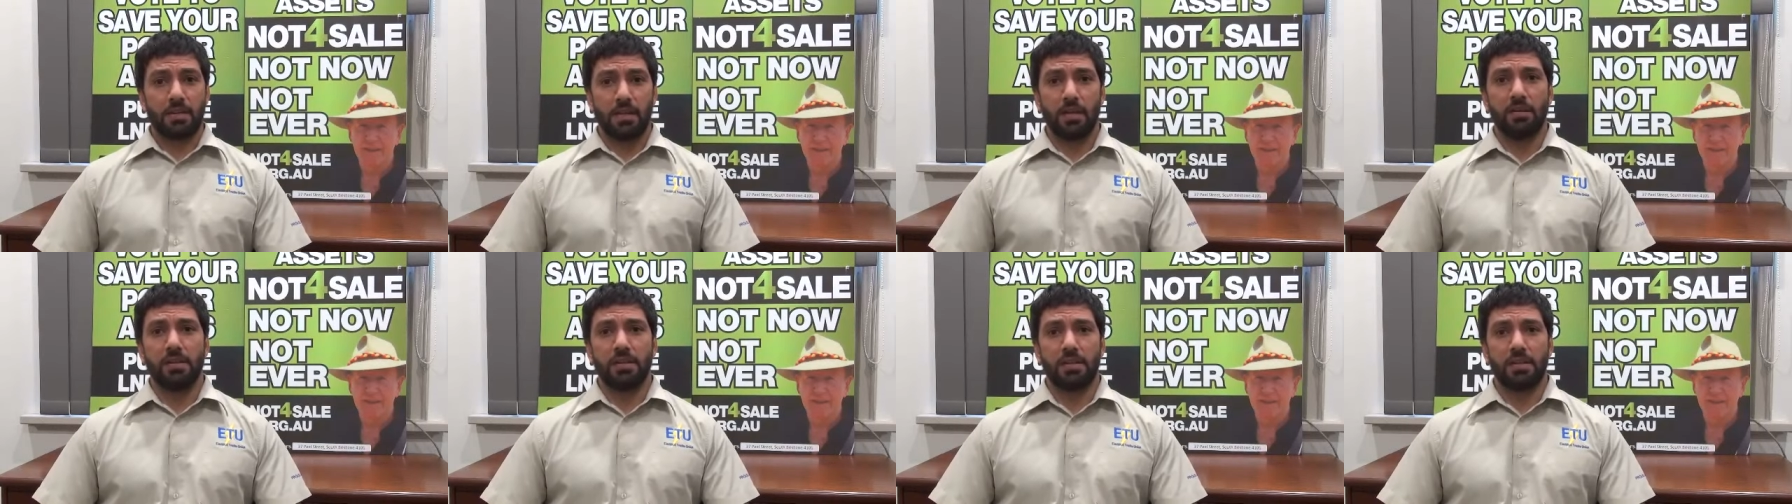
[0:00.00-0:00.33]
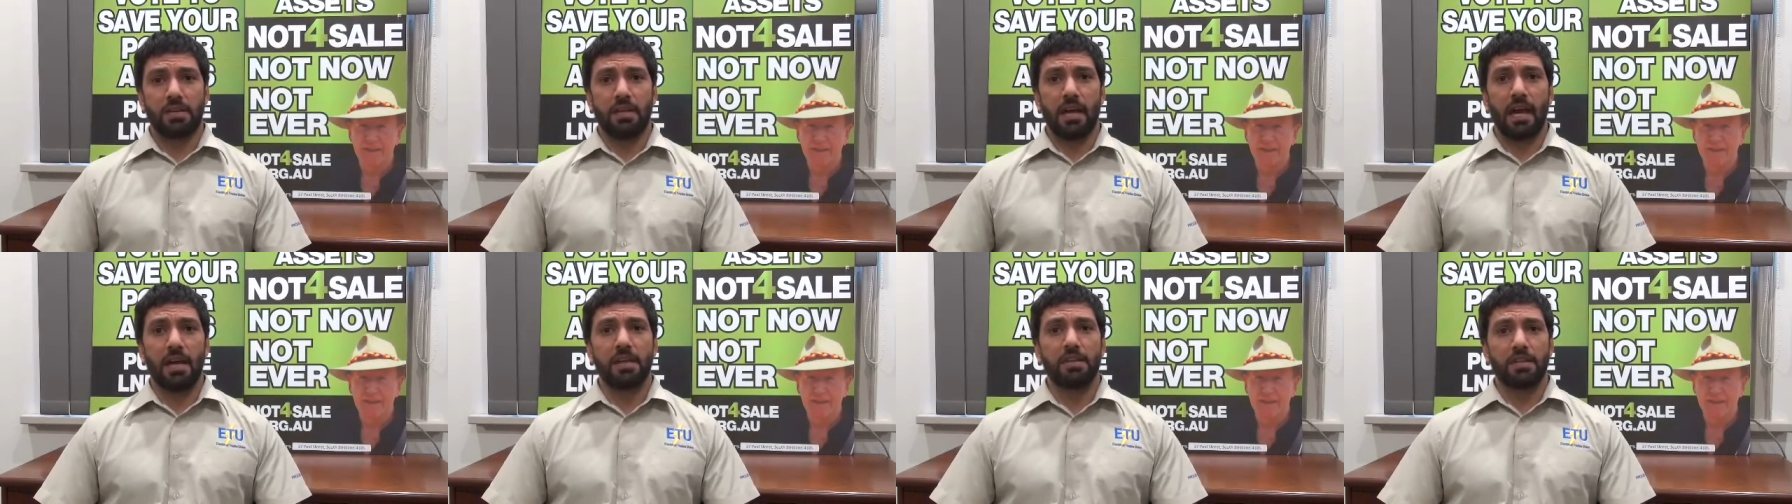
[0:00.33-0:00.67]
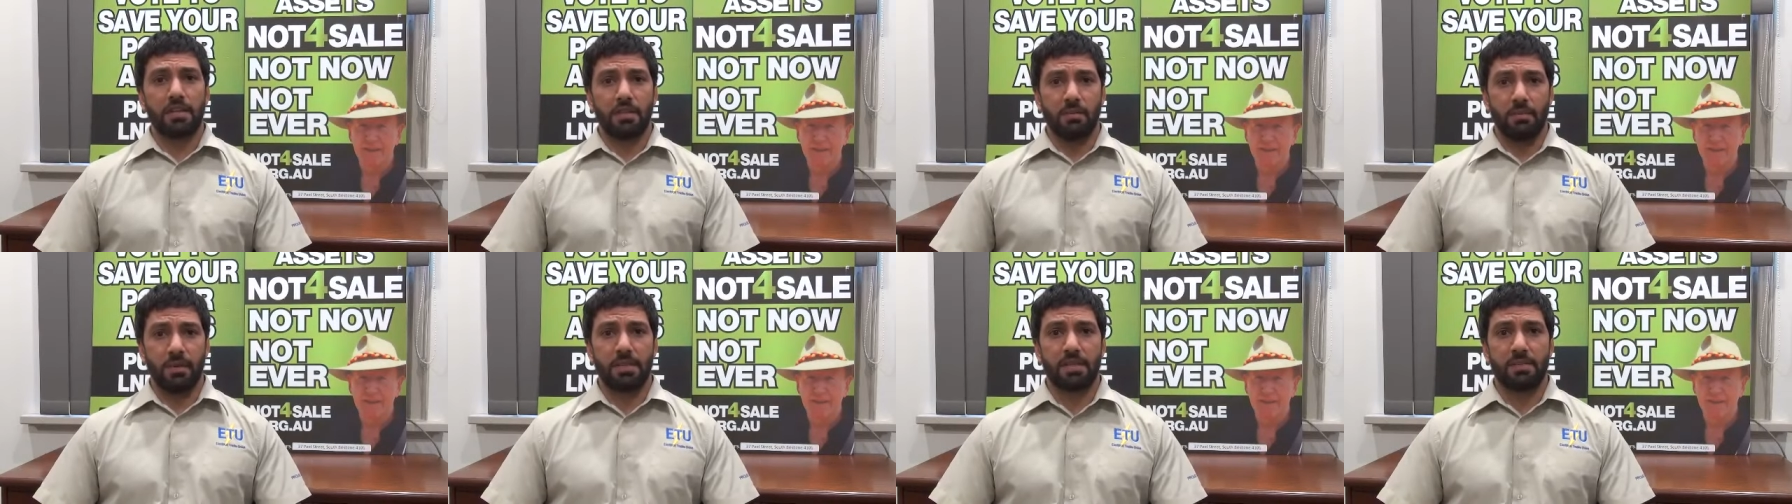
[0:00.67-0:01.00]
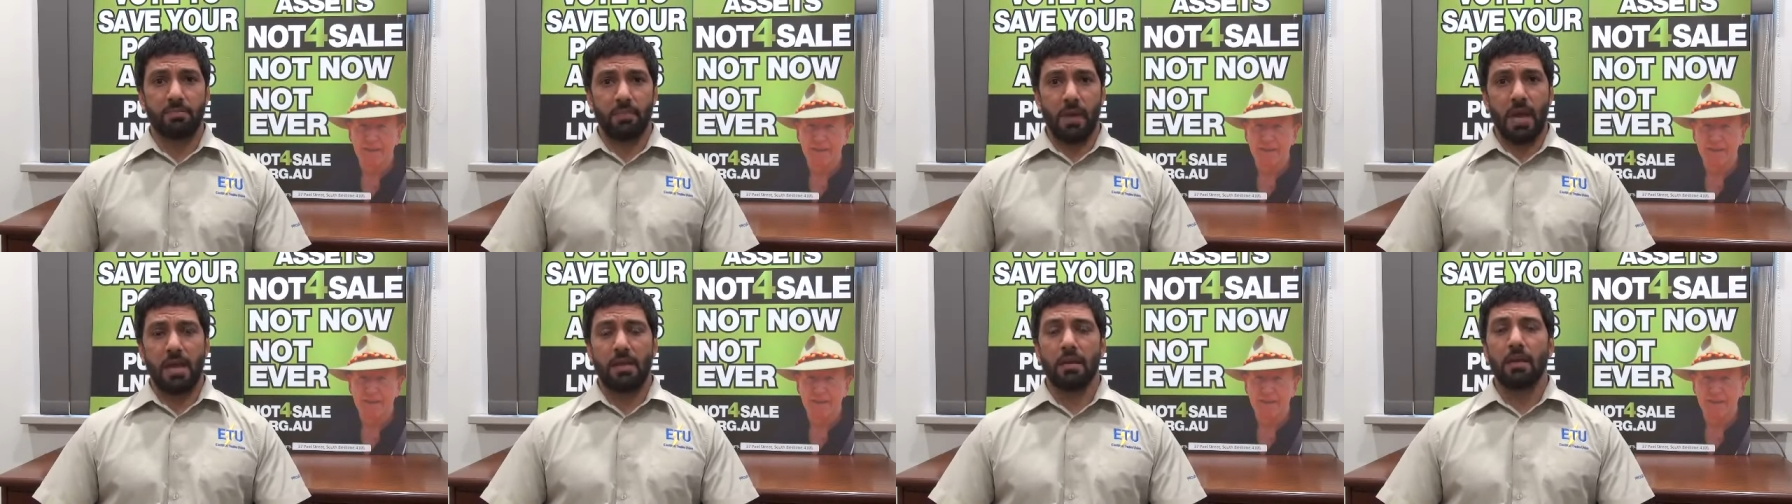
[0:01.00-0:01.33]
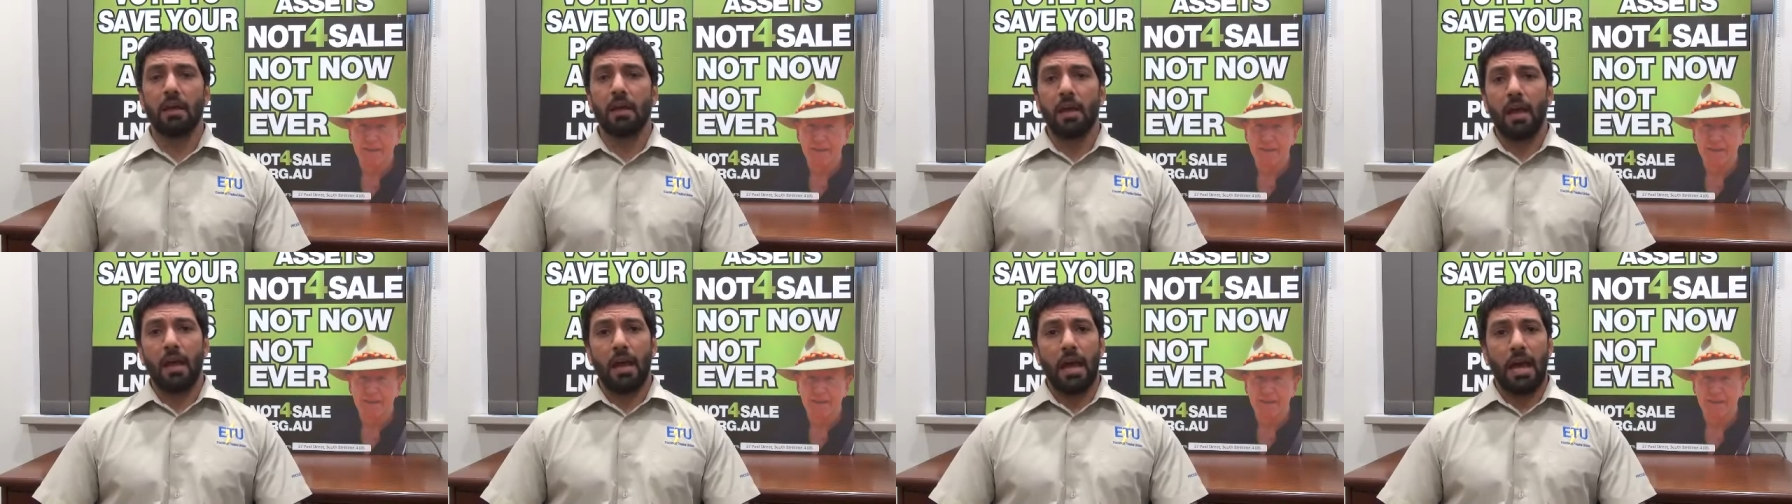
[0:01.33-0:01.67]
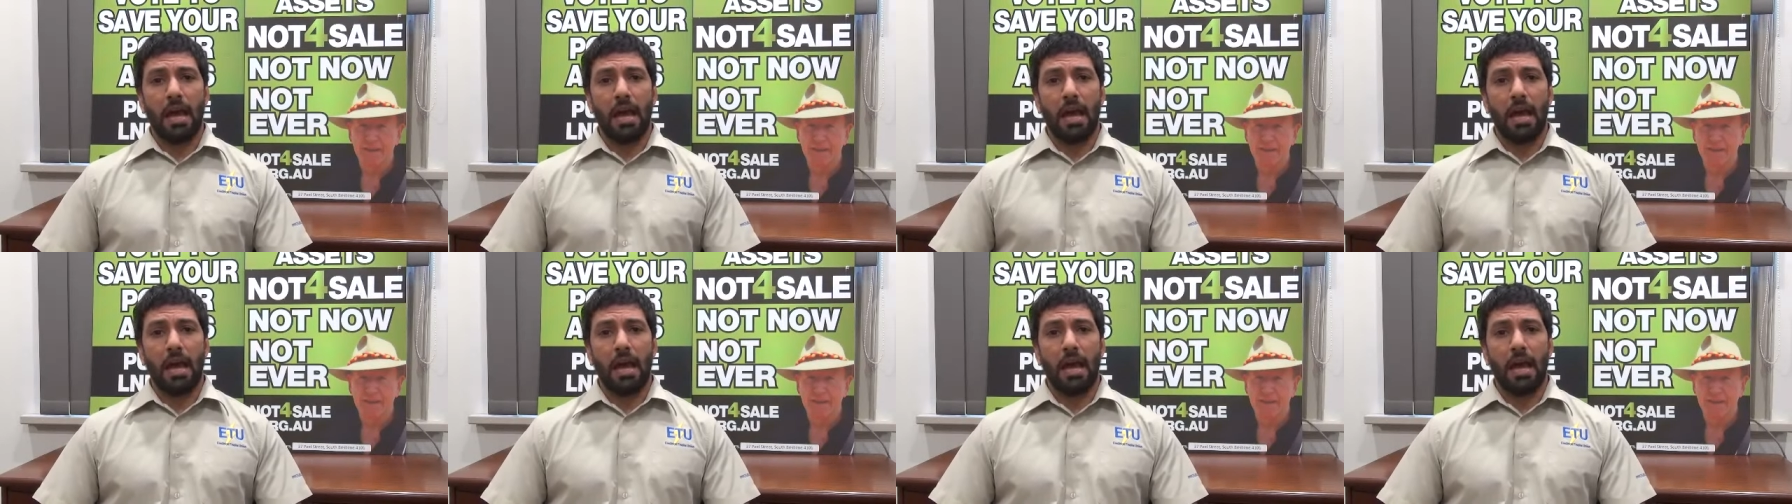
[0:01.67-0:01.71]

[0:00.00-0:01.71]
to the state to be spent